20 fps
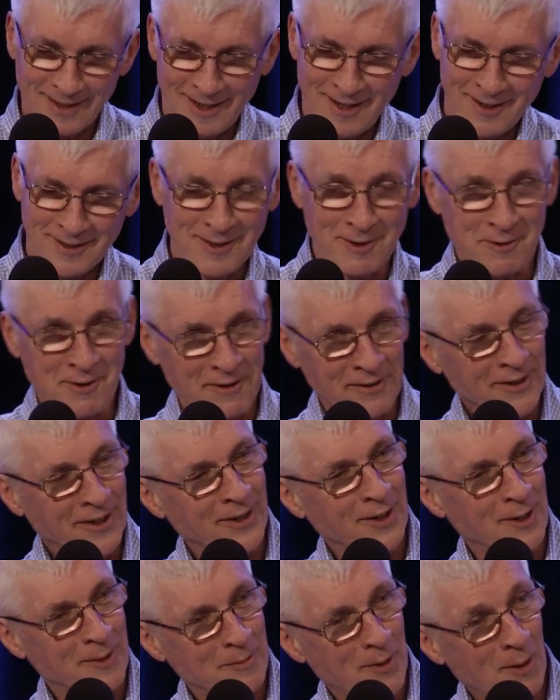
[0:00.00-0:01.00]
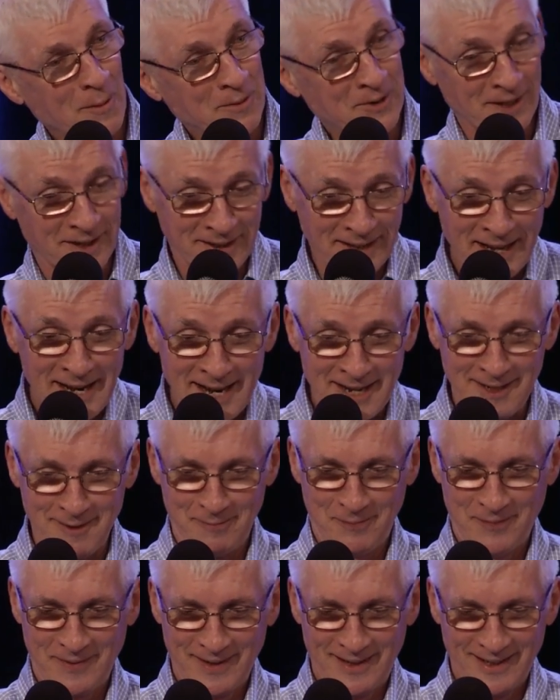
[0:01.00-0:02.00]
I don't think we ever heard a pope say
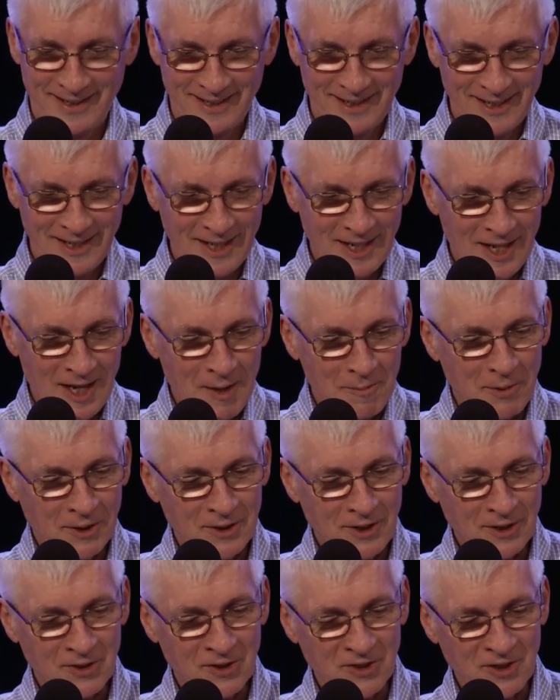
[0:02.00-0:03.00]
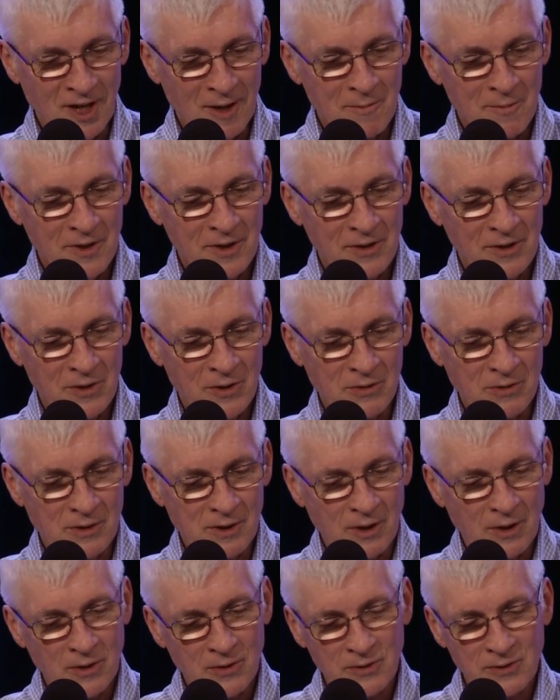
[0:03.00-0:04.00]
that. But there's someone who
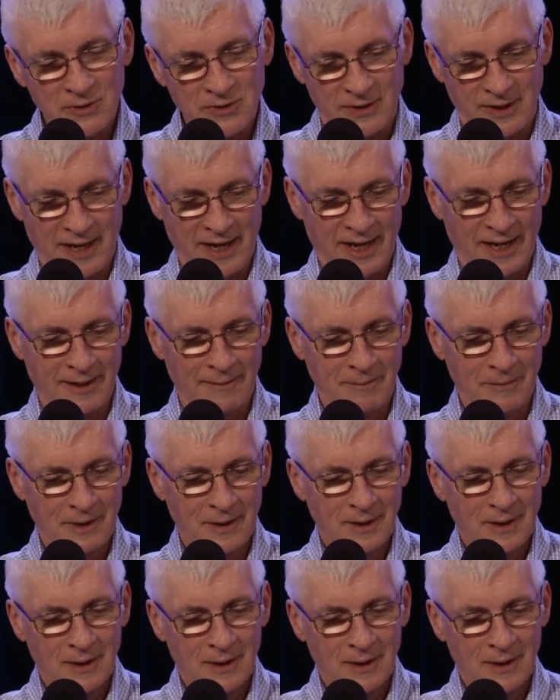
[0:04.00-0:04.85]
knows that,